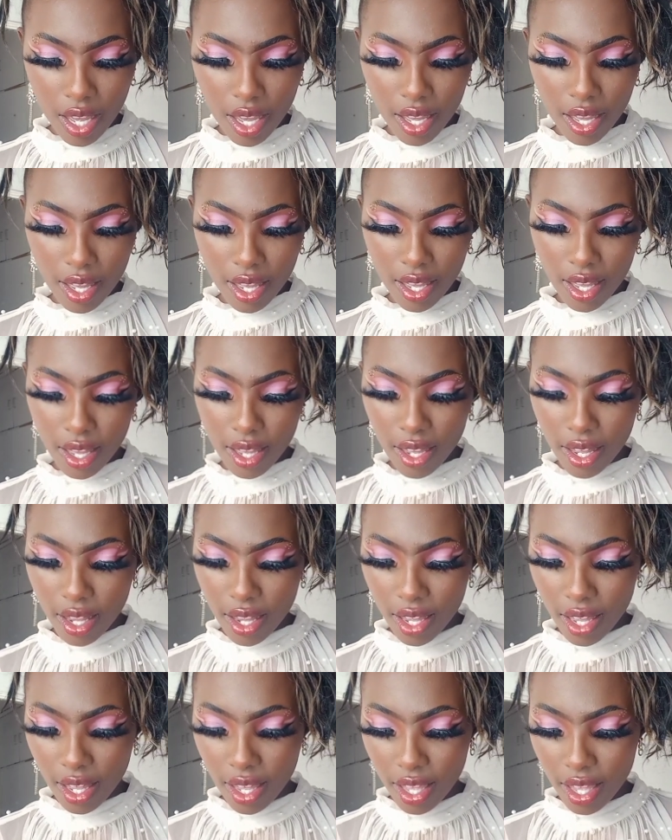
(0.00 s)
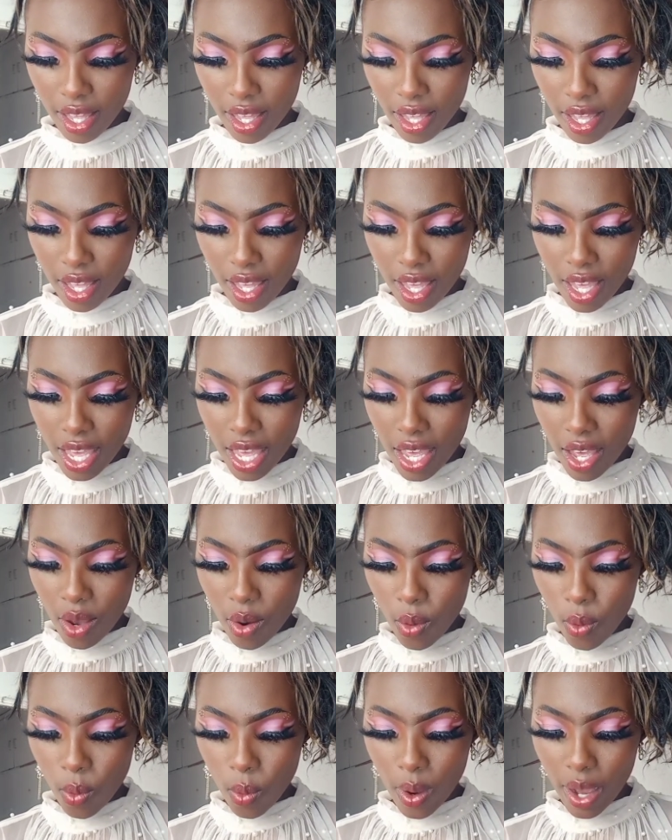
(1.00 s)
Uh-huh.
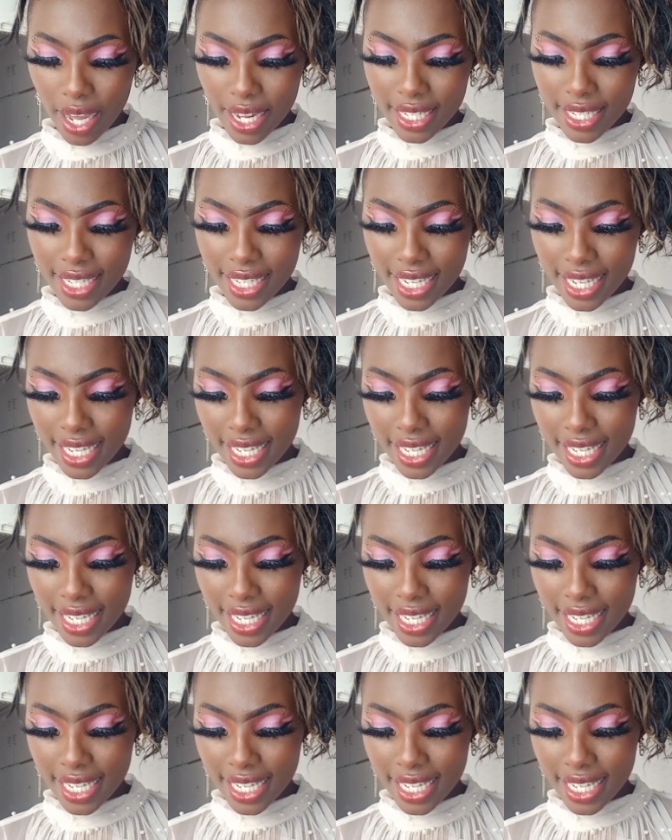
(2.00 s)
What